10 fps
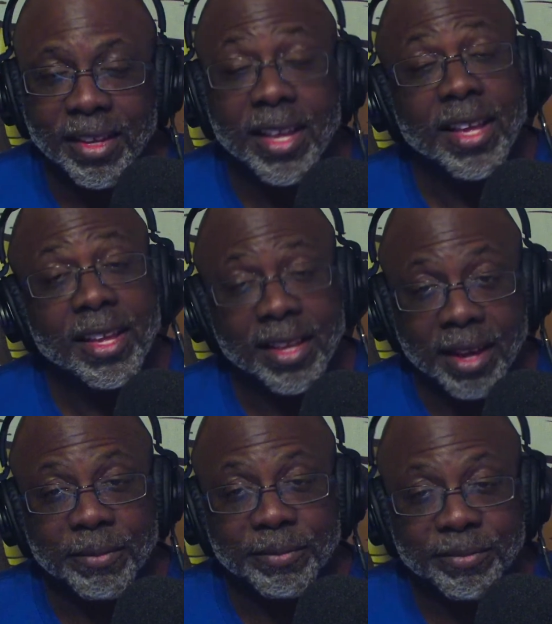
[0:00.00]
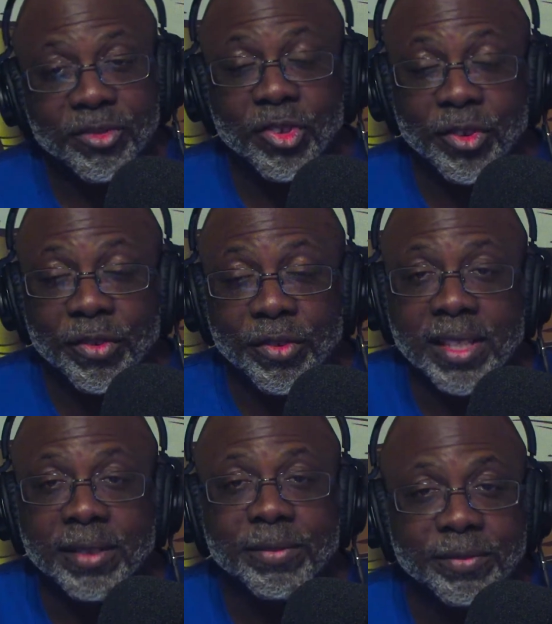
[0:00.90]
Yeah, 2 feet.
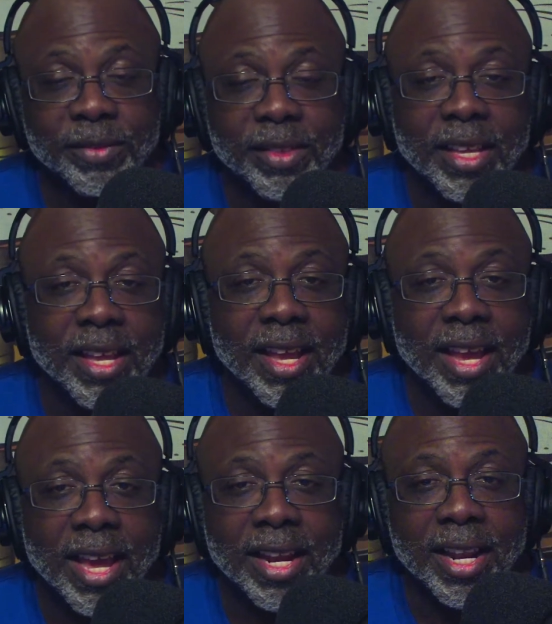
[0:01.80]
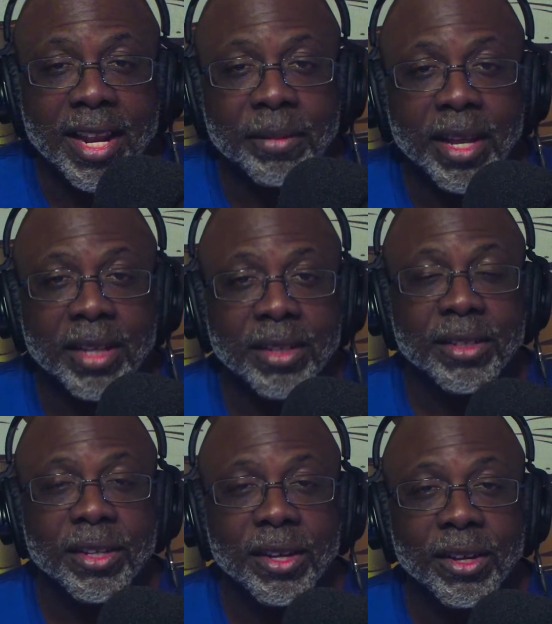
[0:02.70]
And I'm like,
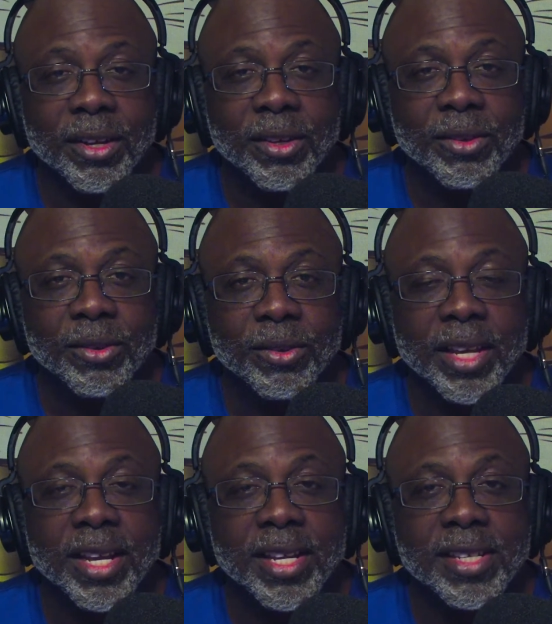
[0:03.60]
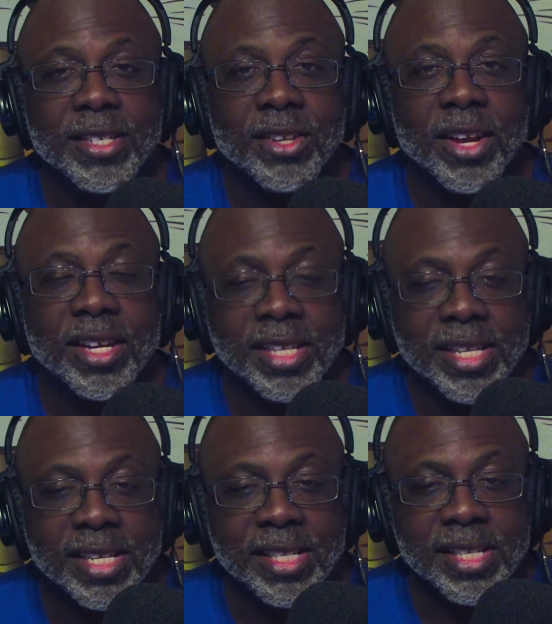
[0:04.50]
oh, okay. So I
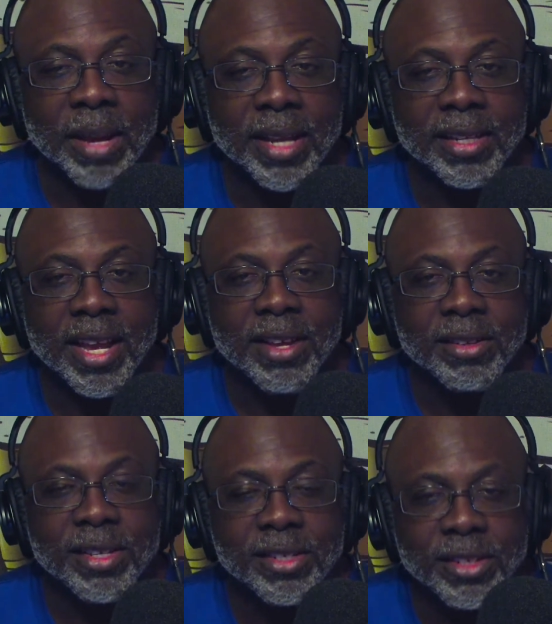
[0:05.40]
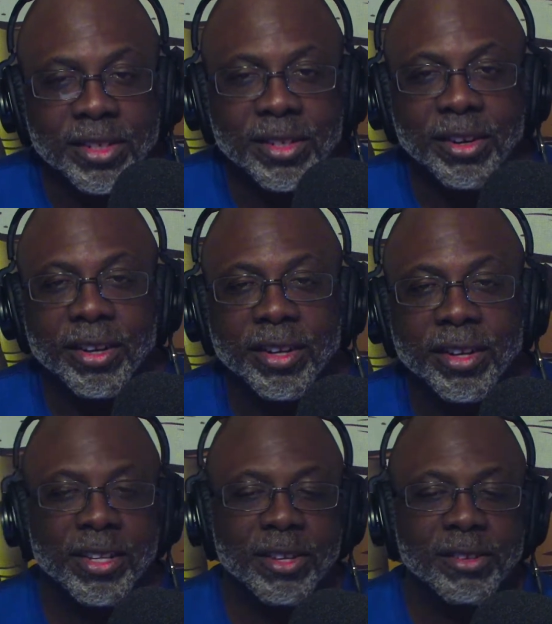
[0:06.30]
ease back down into the turret and close the